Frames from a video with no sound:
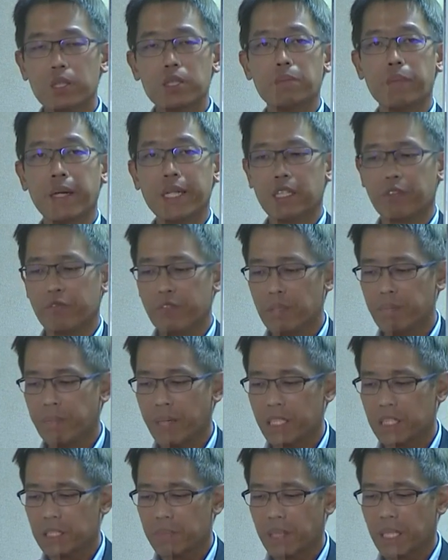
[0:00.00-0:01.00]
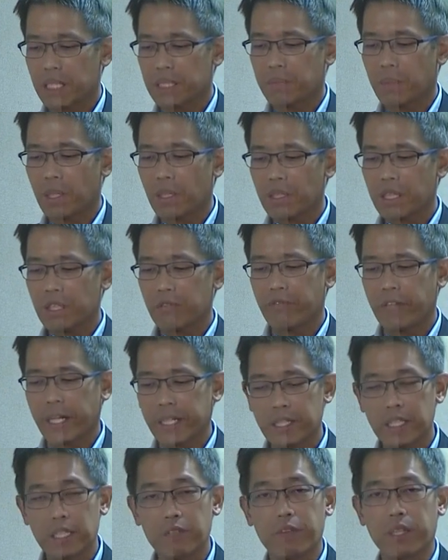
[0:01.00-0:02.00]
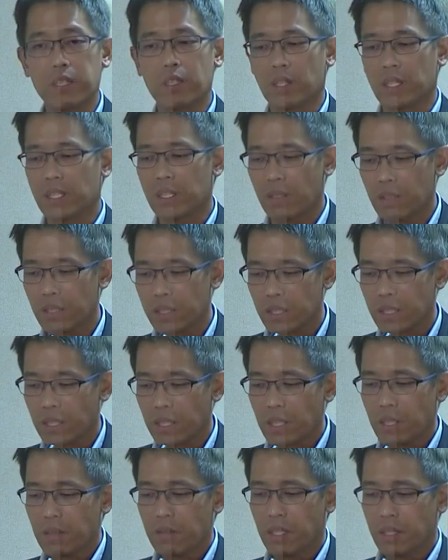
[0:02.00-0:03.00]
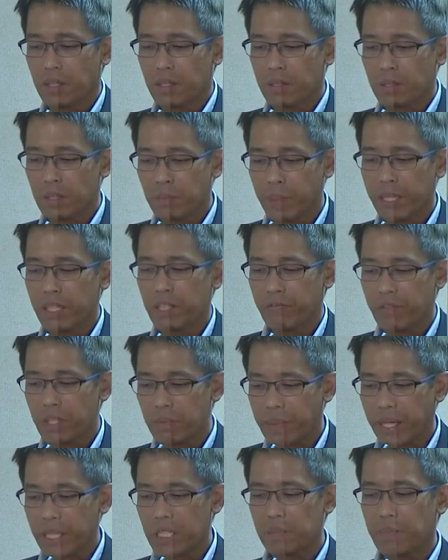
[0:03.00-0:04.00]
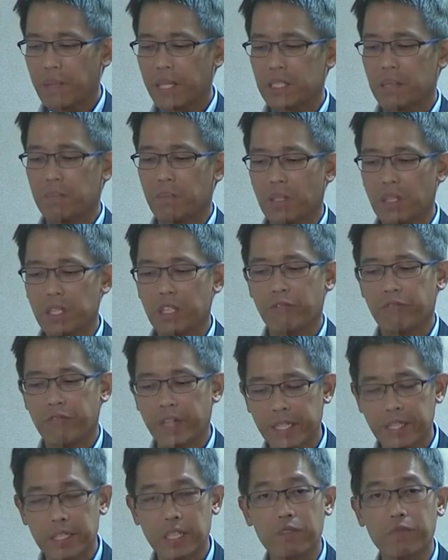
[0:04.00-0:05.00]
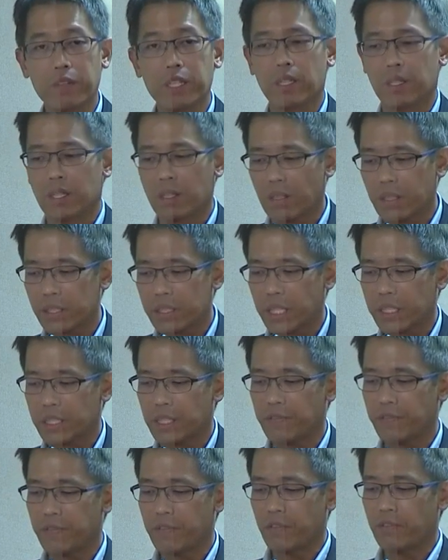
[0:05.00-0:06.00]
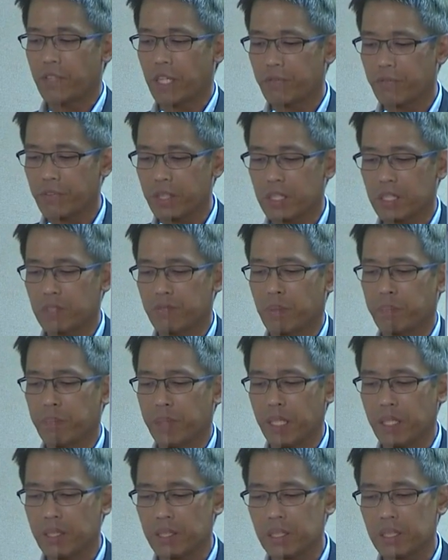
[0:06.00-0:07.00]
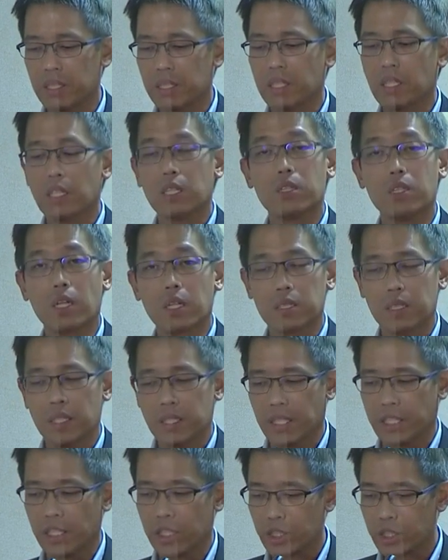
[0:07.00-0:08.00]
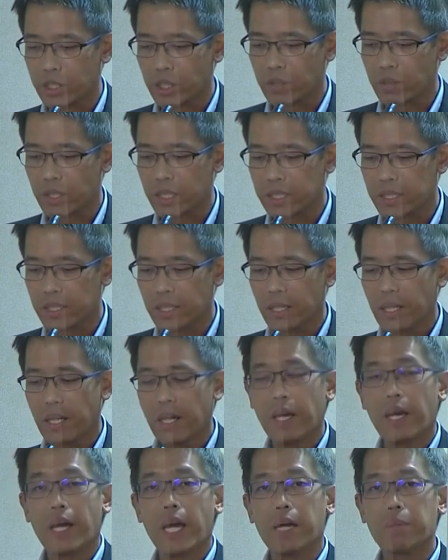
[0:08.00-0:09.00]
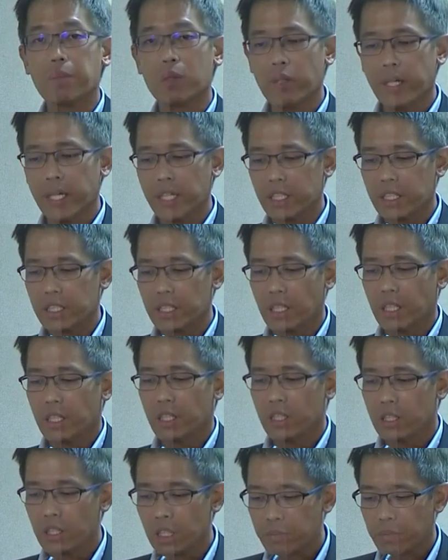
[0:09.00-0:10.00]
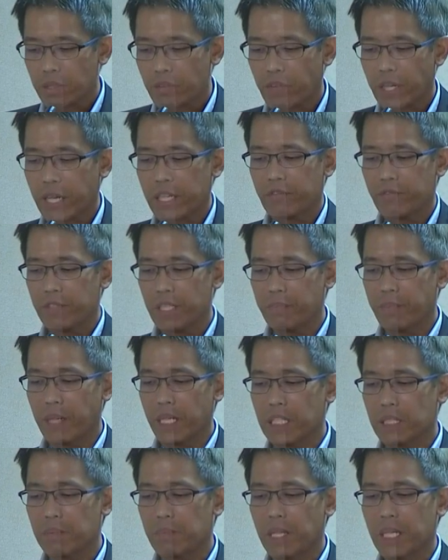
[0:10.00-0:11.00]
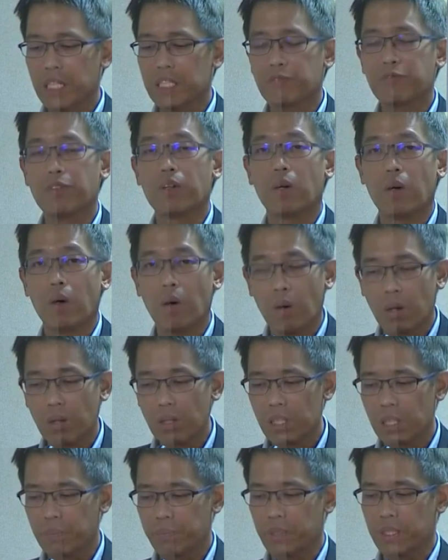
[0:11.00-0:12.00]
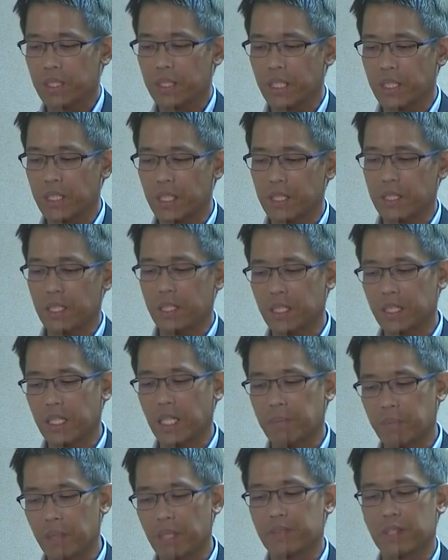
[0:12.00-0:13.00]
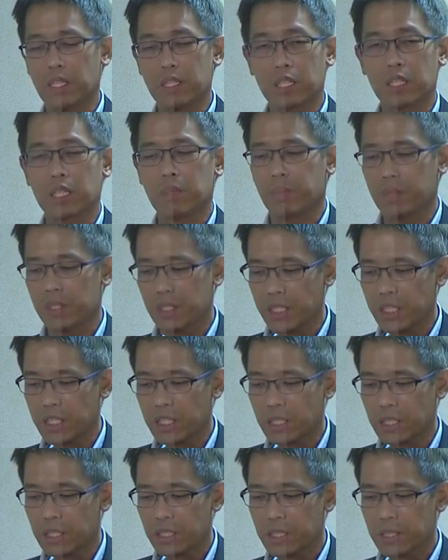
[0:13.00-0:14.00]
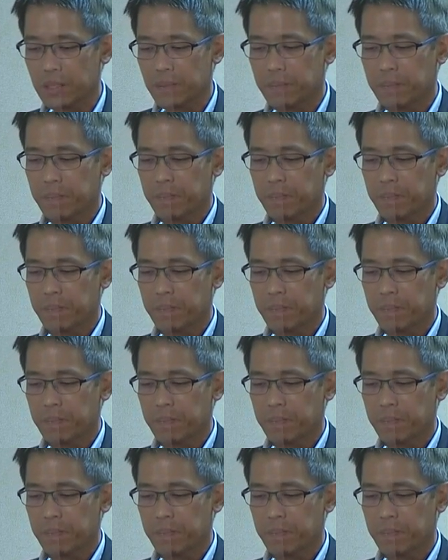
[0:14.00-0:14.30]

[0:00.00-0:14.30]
To make the fee benchmarks more effective and a more effective and authoritative reference for patients, doctors, and insurers, MOH should provide fee benchmarks for all the procedures in the Table of Surgical Procedures.